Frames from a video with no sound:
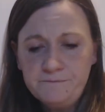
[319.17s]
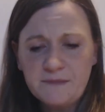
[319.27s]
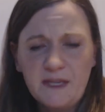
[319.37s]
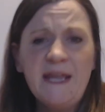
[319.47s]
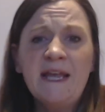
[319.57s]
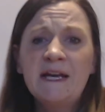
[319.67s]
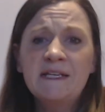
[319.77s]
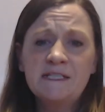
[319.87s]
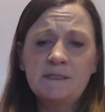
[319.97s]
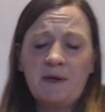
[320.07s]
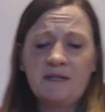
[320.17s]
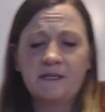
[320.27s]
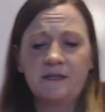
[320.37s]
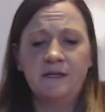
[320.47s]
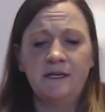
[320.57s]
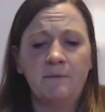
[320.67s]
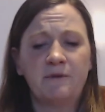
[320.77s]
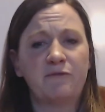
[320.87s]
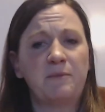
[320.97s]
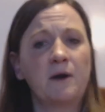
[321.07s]
And it depends on the number
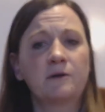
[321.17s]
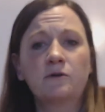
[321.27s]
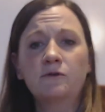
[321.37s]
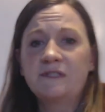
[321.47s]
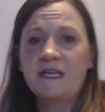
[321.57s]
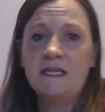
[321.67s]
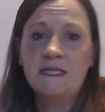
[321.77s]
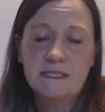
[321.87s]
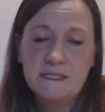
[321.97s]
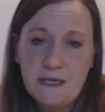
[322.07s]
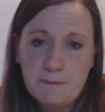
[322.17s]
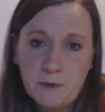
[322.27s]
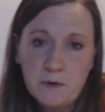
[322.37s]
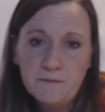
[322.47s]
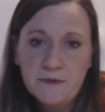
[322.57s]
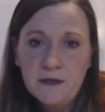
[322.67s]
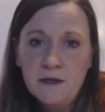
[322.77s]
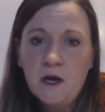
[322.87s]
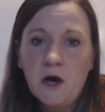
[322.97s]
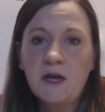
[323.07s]
of particles in the sample.
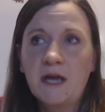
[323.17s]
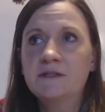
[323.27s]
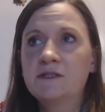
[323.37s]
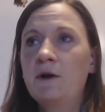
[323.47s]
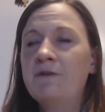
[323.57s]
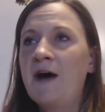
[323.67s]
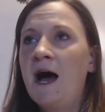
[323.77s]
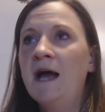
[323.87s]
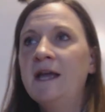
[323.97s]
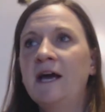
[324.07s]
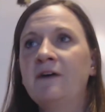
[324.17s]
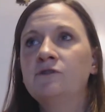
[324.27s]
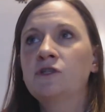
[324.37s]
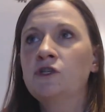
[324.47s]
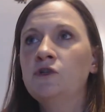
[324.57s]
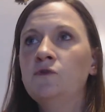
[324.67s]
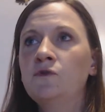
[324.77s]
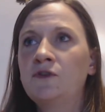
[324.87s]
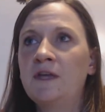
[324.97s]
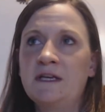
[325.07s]
Okay, so if I have two
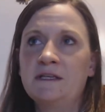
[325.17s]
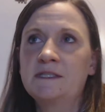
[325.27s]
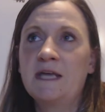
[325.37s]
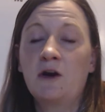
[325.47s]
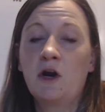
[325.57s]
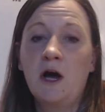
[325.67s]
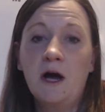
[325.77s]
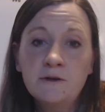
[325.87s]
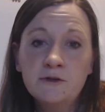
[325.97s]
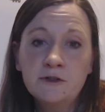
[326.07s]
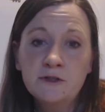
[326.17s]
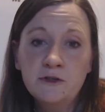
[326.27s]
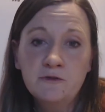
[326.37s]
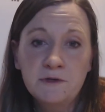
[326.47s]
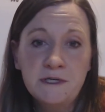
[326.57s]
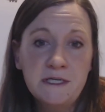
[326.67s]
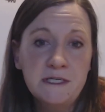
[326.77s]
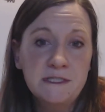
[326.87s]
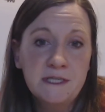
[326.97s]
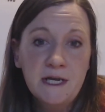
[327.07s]
things that are 100
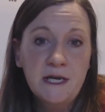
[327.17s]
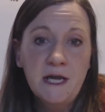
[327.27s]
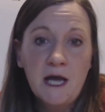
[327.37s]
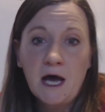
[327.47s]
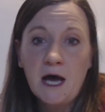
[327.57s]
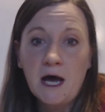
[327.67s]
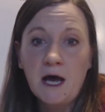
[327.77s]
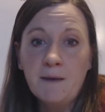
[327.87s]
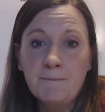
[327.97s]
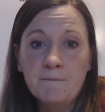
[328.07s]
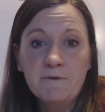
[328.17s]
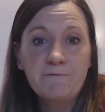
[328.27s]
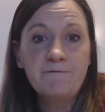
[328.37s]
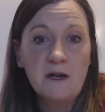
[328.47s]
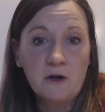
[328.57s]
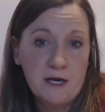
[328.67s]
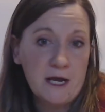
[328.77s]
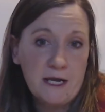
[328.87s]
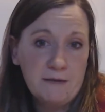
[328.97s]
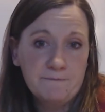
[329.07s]
degrees
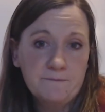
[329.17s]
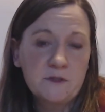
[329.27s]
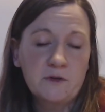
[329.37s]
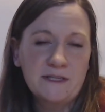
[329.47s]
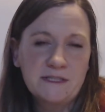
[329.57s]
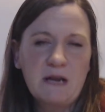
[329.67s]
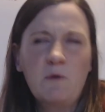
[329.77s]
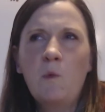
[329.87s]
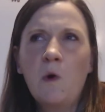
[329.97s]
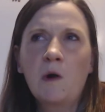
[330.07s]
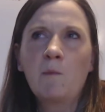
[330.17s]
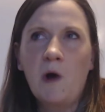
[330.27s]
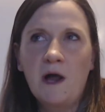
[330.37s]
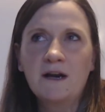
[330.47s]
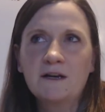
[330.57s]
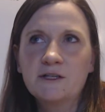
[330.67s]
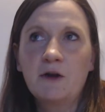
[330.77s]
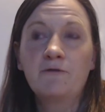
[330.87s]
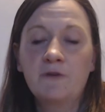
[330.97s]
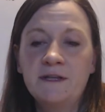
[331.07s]
Fahrenheit, so that's like warm water. So
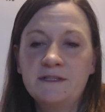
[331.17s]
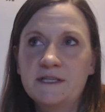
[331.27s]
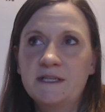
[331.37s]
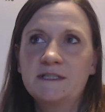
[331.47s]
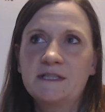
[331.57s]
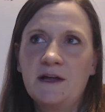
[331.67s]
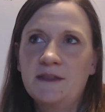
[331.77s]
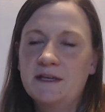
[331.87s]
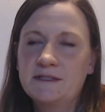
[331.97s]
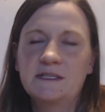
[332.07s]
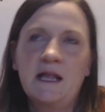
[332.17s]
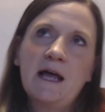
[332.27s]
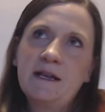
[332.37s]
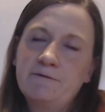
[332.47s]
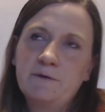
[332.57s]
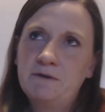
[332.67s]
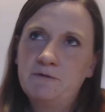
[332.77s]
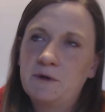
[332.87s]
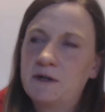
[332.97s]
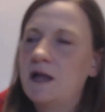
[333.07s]
for instance, on the slide, if we
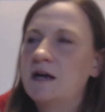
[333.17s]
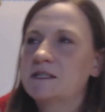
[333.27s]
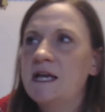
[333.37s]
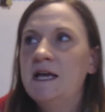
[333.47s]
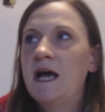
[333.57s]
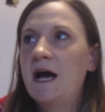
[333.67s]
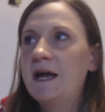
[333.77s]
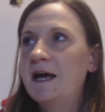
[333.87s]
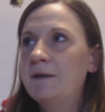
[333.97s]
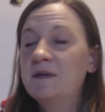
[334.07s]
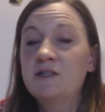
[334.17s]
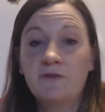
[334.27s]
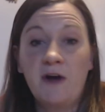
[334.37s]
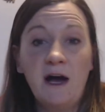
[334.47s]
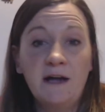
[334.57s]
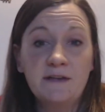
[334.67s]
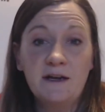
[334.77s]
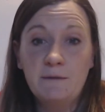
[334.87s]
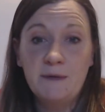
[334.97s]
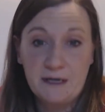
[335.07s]
were in class, I had a picture of a hot
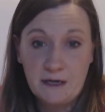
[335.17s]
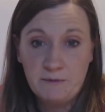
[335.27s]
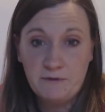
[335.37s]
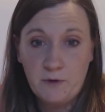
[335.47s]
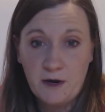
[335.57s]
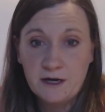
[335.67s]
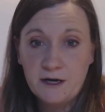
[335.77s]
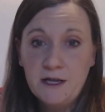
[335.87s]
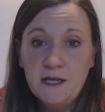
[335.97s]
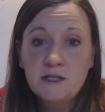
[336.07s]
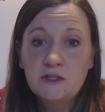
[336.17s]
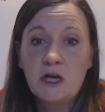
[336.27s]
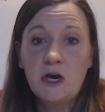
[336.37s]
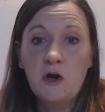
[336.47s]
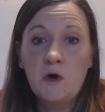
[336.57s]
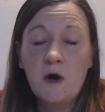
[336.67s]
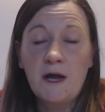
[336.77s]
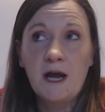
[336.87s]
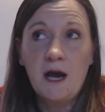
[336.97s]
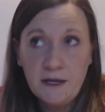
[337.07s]
tub and a cup of water. So
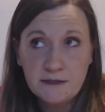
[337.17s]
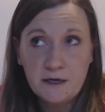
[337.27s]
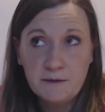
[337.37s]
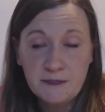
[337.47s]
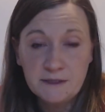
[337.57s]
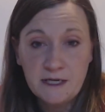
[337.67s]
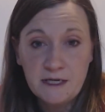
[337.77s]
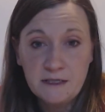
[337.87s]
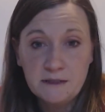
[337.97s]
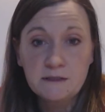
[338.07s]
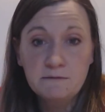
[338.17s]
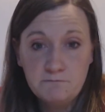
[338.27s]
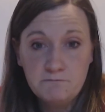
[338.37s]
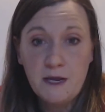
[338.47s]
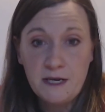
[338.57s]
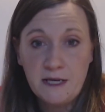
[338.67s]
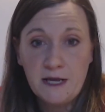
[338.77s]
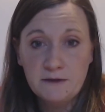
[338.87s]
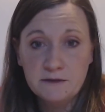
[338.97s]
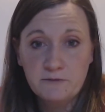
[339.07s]
a hot tub contains many
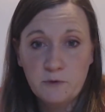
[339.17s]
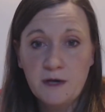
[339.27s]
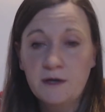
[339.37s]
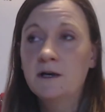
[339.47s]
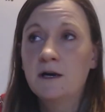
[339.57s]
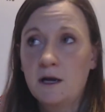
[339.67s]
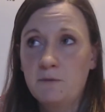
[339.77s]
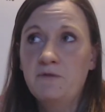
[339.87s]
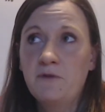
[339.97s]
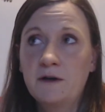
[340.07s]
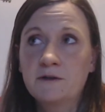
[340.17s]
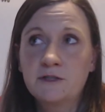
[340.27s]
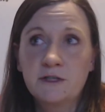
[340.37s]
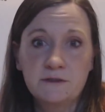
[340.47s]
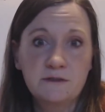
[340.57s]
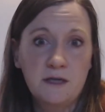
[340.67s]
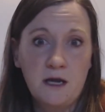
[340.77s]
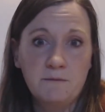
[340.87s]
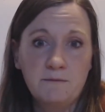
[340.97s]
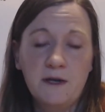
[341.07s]
gallons of water. A cup of water is just a
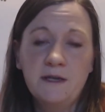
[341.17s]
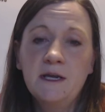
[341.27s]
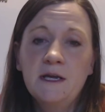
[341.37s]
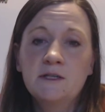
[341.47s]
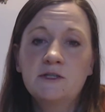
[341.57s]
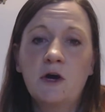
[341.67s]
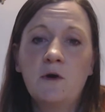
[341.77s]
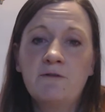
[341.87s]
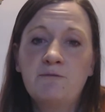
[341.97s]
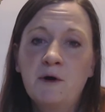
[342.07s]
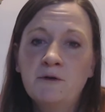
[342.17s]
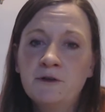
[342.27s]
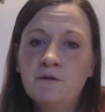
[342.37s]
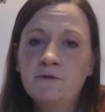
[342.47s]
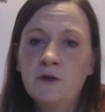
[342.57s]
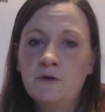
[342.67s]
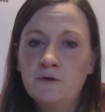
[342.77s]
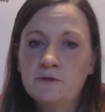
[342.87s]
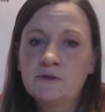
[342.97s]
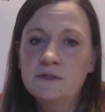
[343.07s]
cup, right? So if both of
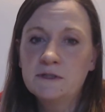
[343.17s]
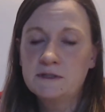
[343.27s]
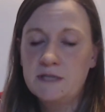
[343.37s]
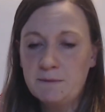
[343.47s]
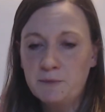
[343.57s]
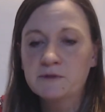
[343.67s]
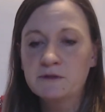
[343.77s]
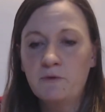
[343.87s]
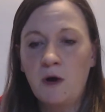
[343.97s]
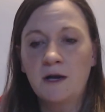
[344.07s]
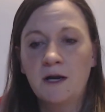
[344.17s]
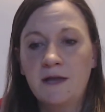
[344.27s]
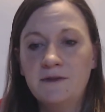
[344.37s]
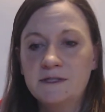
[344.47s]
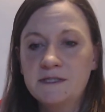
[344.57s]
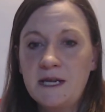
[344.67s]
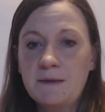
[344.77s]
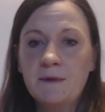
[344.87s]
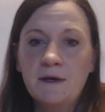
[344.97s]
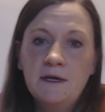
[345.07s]
those samples of water had the
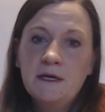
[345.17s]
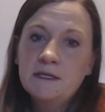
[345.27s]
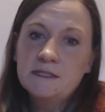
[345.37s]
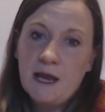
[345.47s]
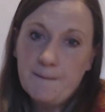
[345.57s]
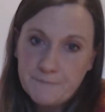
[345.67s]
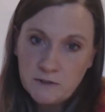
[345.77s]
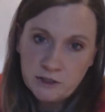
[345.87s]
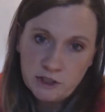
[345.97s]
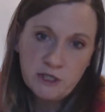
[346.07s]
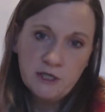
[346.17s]
same temperature,